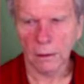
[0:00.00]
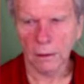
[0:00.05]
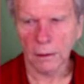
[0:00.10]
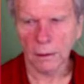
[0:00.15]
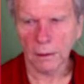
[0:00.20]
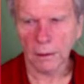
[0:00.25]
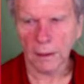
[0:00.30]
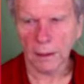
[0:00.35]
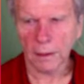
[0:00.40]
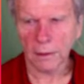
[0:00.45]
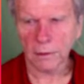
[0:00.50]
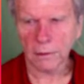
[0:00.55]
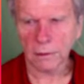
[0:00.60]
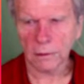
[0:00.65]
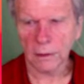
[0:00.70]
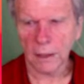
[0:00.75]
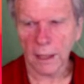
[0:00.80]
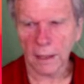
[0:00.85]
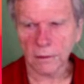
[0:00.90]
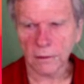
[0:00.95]
it has
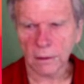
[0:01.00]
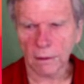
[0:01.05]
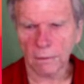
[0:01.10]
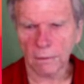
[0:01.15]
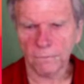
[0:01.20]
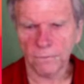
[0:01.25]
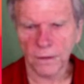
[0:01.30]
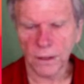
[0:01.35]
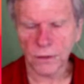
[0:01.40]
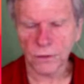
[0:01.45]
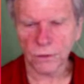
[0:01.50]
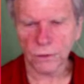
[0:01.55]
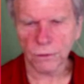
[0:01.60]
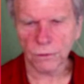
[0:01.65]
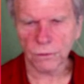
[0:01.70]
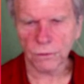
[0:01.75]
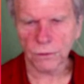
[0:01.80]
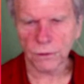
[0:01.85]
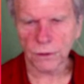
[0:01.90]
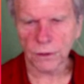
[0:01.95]
lots of
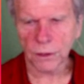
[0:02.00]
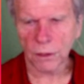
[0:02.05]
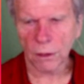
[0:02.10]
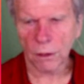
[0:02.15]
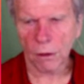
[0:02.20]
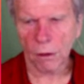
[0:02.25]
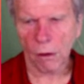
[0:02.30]
features.